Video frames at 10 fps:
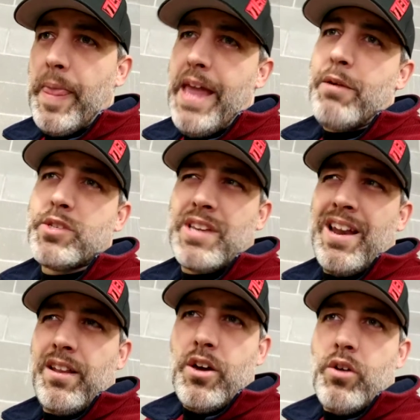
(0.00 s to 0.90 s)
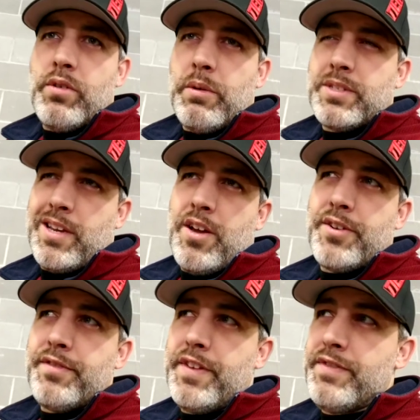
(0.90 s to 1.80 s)
And it was kind of low. It was like
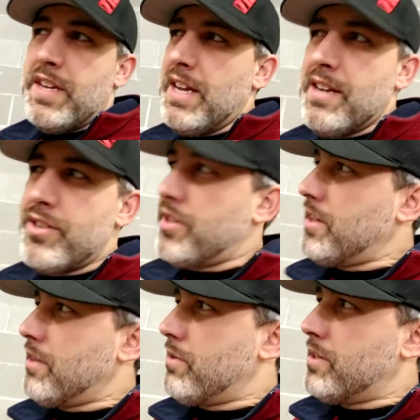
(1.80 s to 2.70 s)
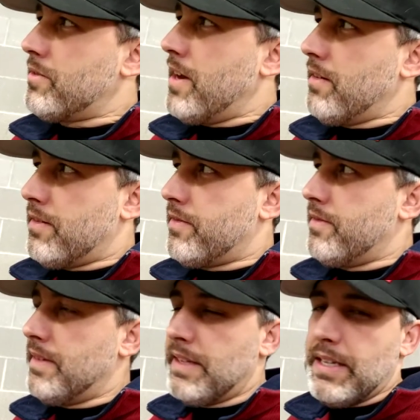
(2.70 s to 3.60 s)
115-ish, I think it was, right?
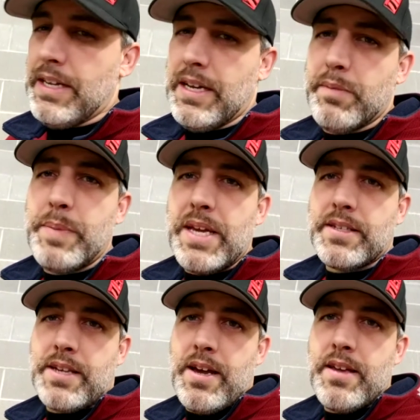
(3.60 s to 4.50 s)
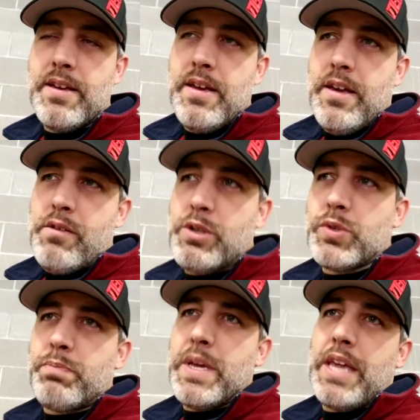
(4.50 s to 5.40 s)
PSI,
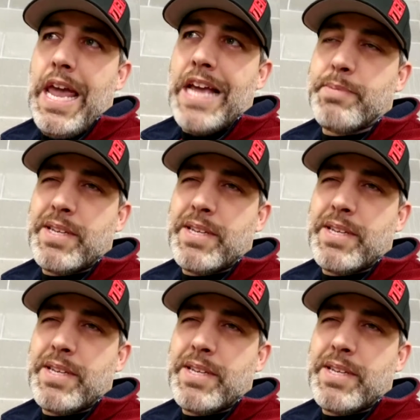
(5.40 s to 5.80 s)
which with big cans